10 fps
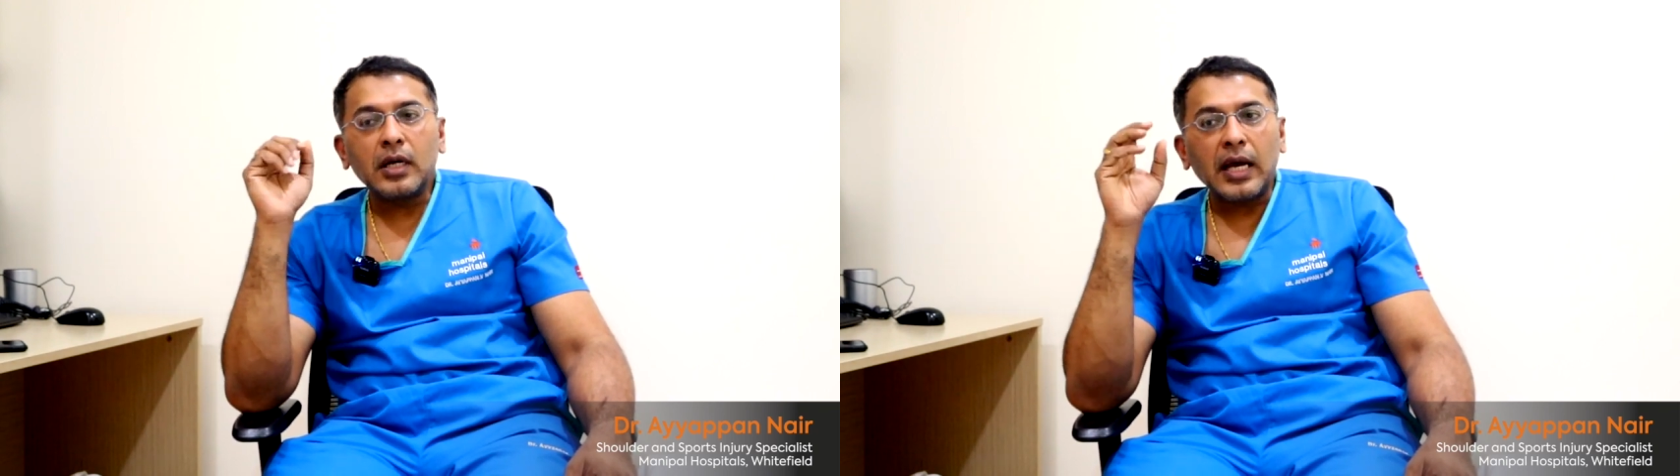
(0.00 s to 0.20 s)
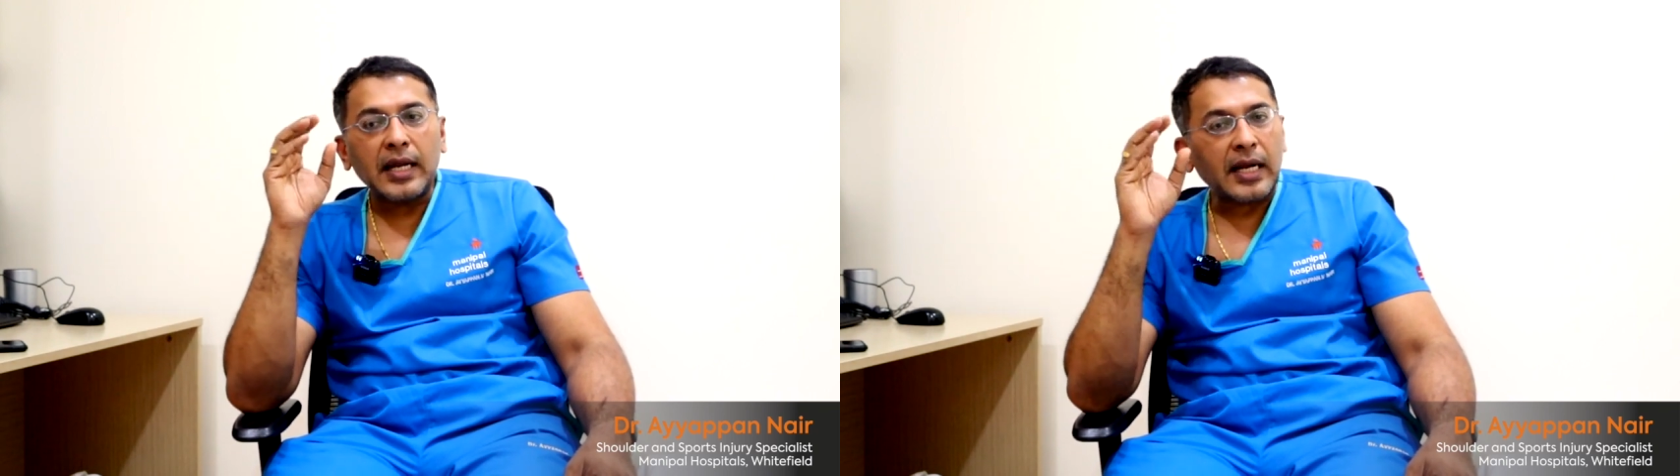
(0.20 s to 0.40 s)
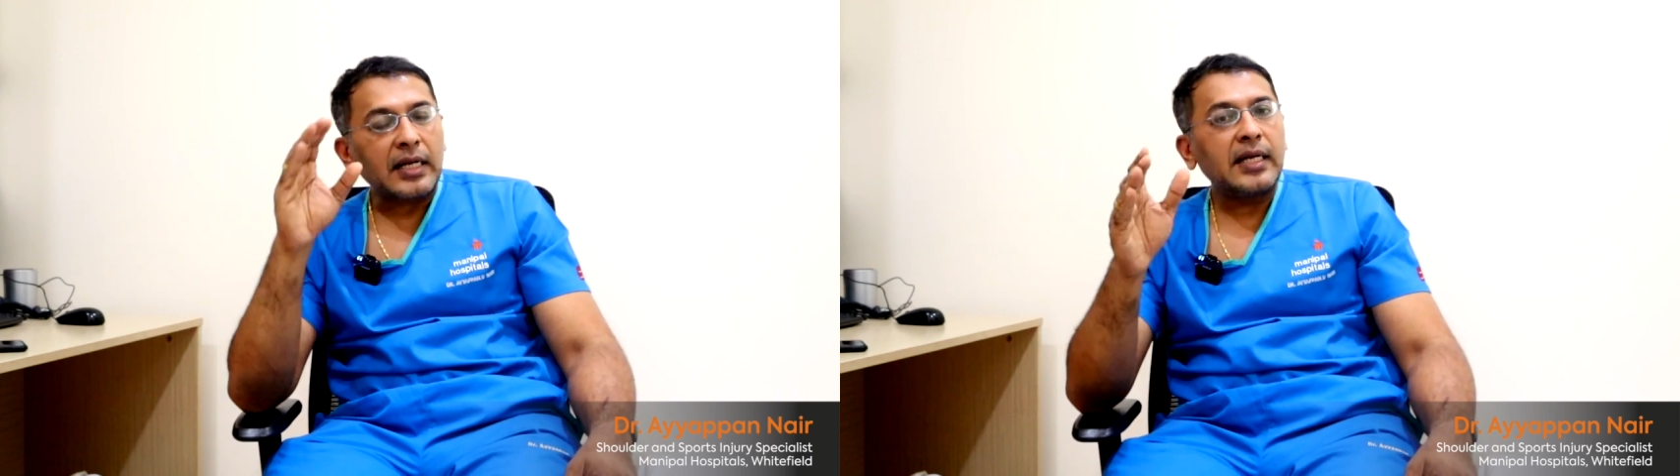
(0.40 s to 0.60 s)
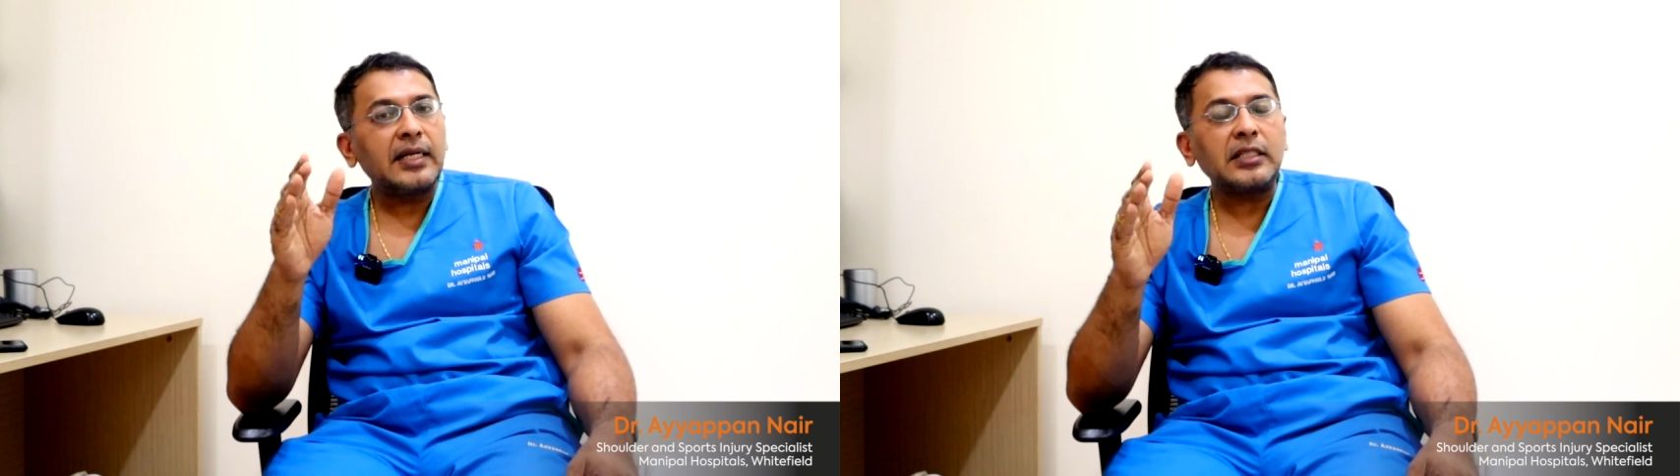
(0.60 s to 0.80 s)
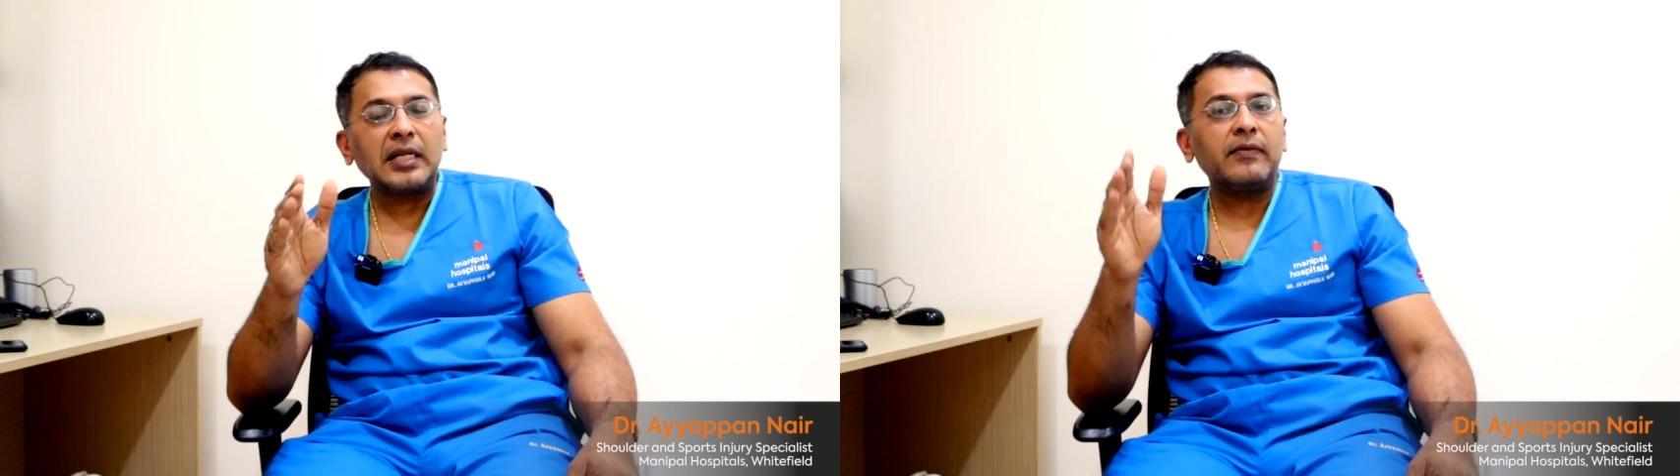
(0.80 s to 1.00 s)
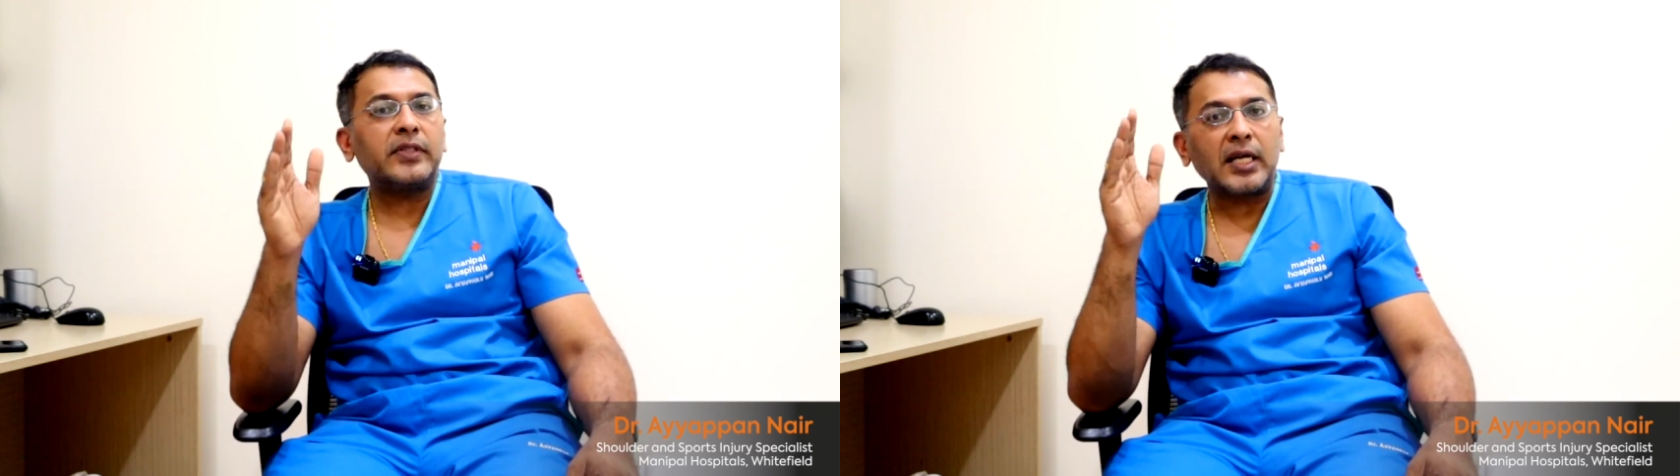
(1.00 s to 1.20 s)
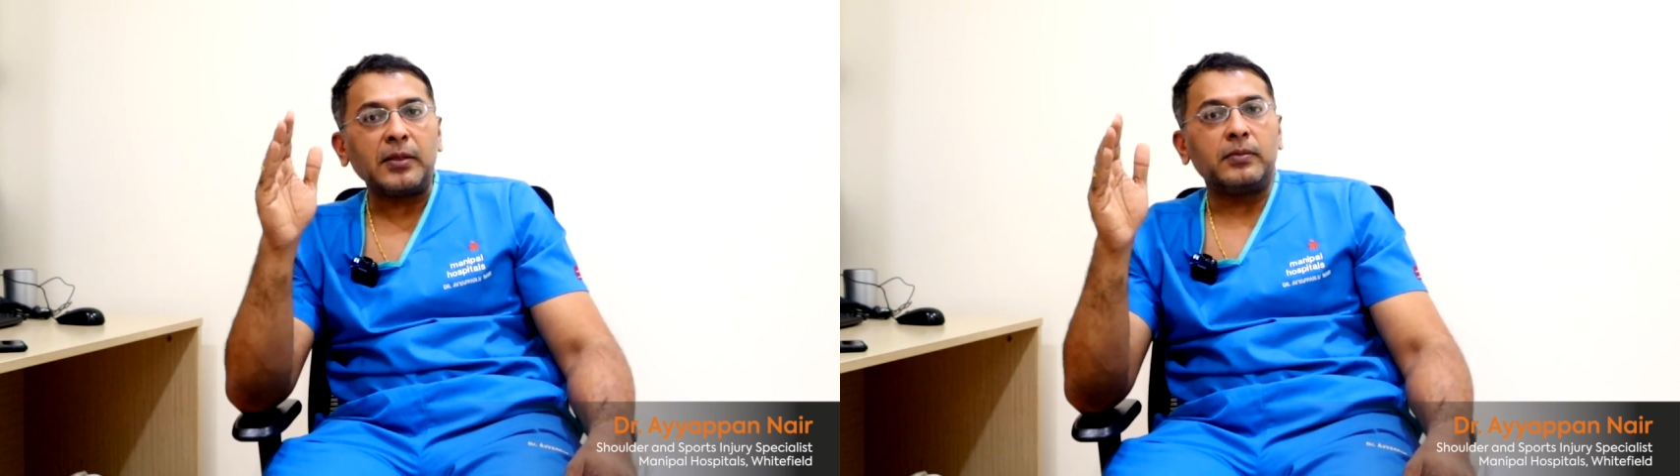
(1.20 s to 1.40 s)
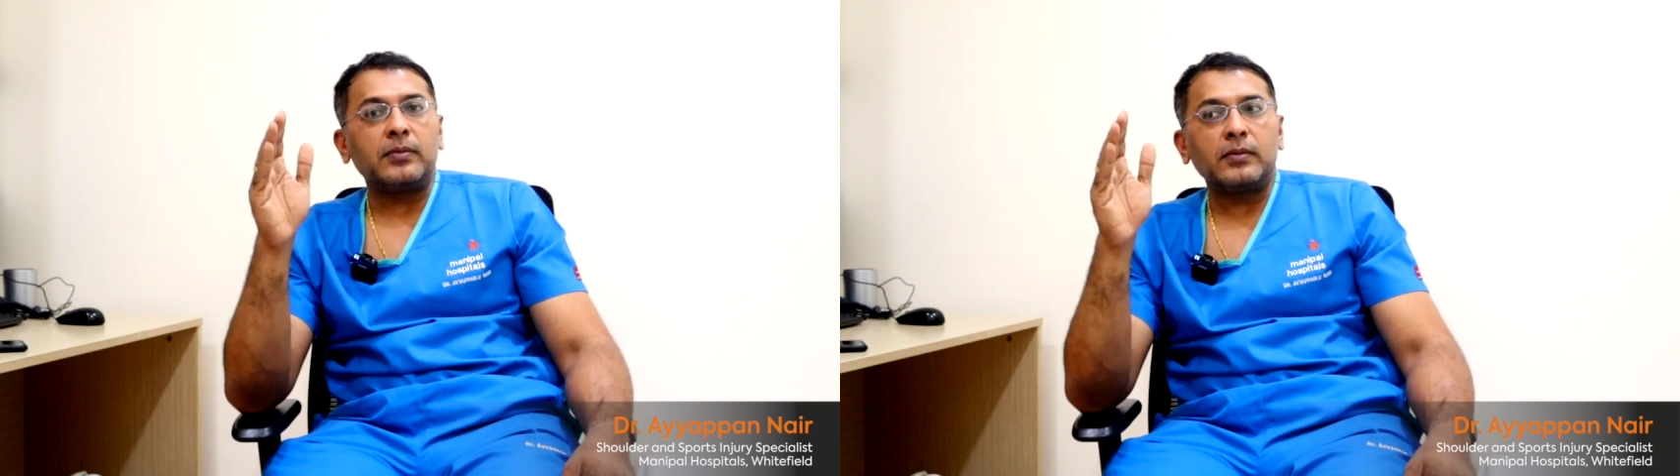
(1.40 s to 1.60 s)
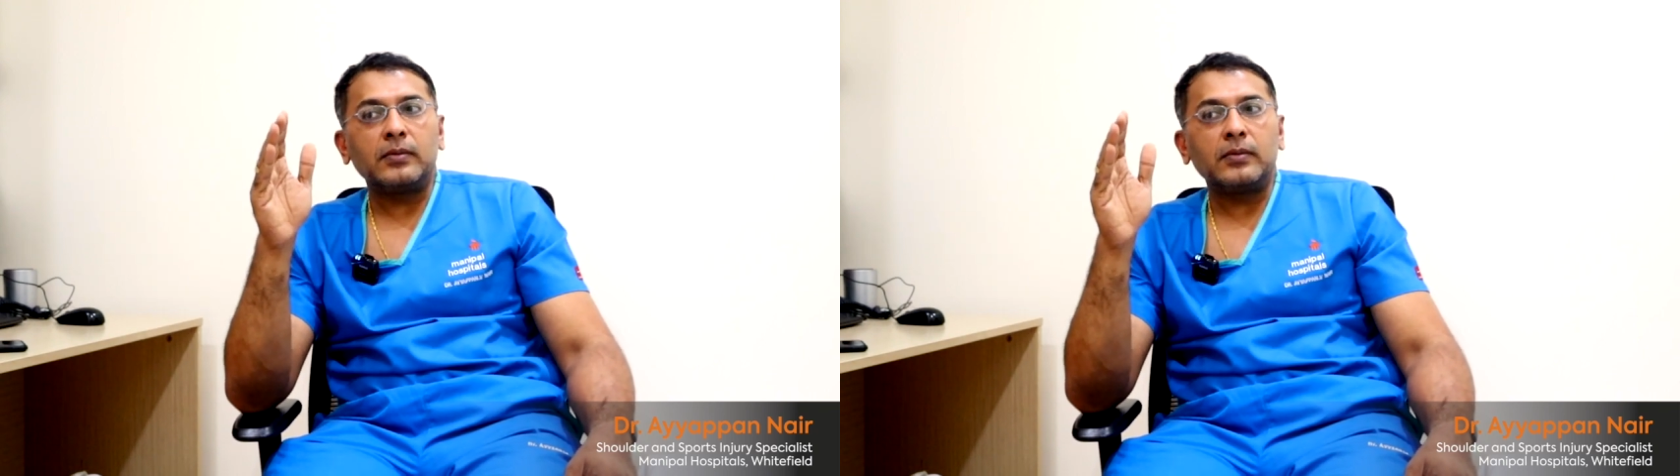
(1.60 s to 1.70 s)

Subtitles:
An athlete doesn't have time.